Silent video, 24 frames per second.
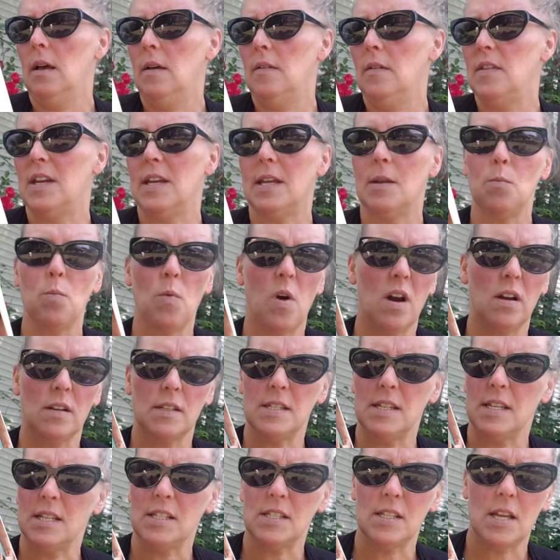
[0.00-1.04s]
Then in
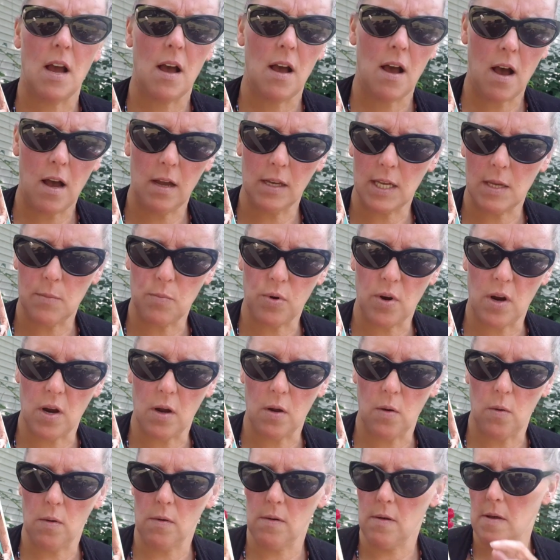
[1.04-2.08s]
walks this hockey
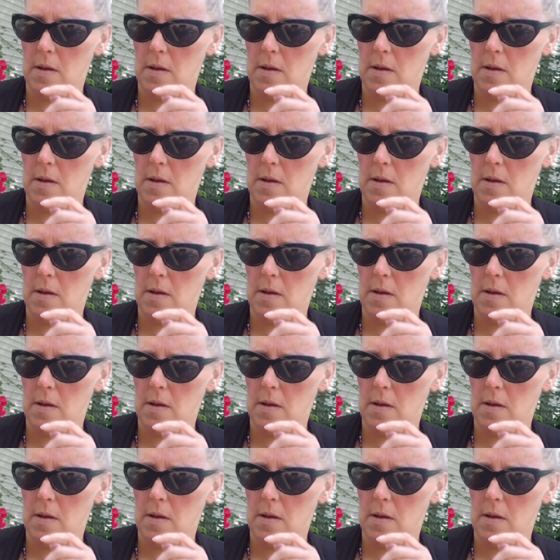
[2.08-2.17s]
pro.